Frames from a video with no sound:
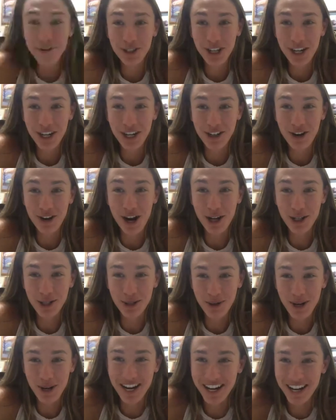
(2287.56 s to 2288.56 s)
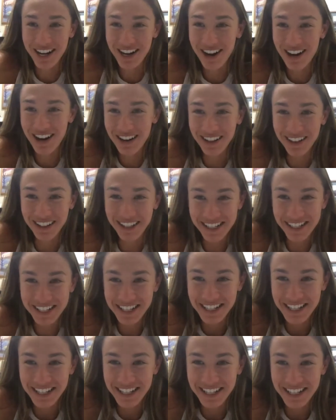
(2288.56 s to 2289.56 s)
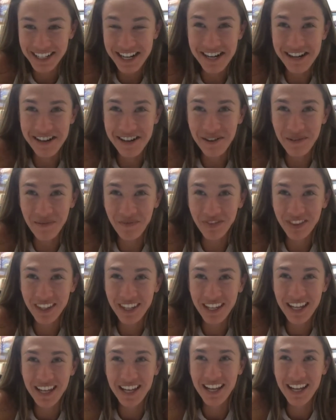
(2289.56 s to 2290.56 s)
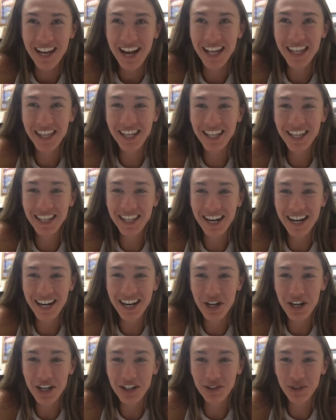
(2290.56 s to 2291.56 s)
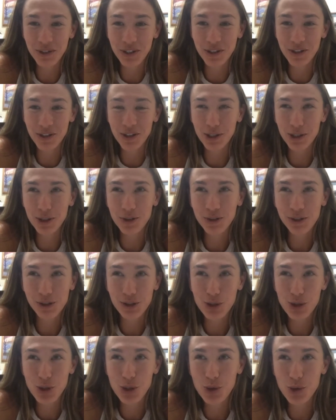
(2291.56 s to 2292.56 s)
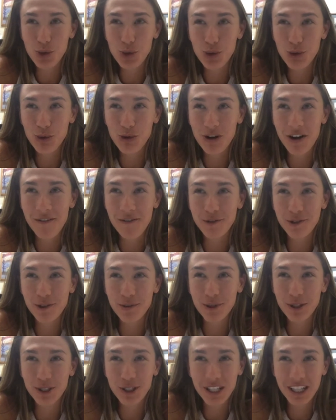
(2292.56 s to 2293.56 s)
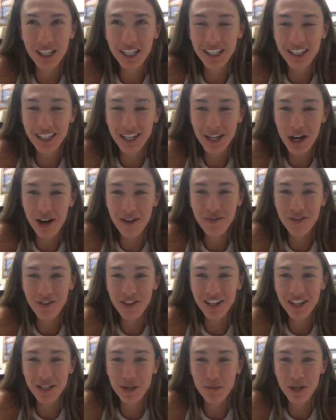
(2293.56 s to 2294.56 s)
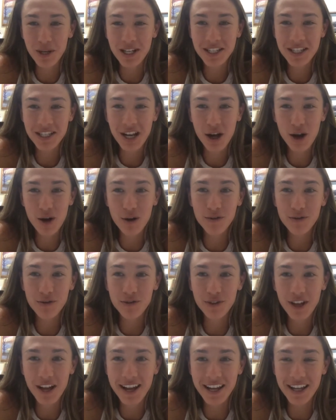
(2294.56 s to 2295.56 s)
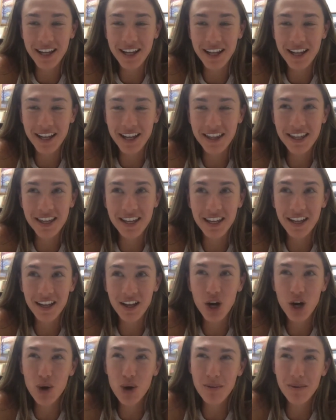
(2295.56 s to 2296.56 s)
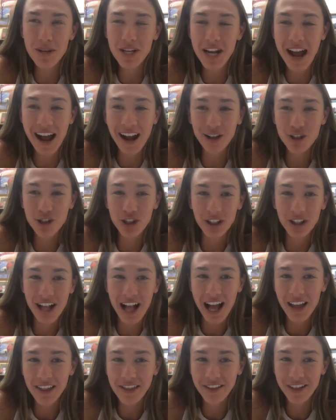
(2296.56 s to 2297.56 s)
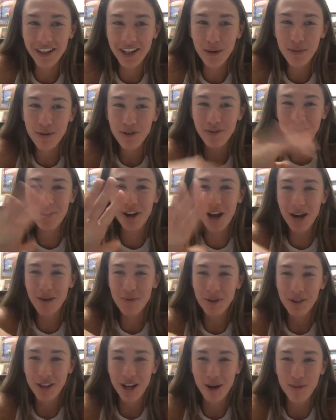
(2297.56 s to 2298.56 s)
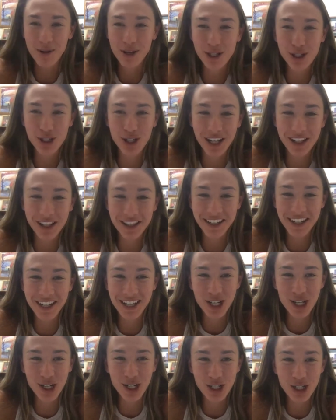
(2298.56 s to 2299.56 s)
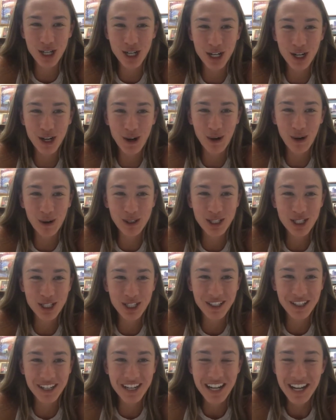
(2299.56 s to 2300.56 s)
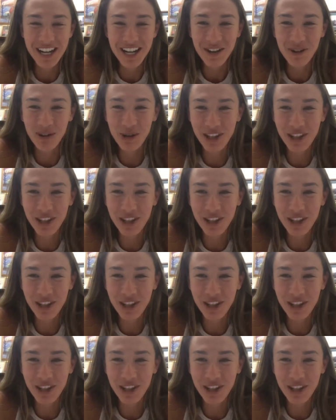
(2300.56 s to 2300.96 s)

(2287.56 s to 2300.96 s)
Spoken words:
Yeah, after I graduated college, I think that I got a little too comfortable and confident in myself, like thinking, oh, I'm a natural athlete. I'll be fine without my strength and conditioning coach and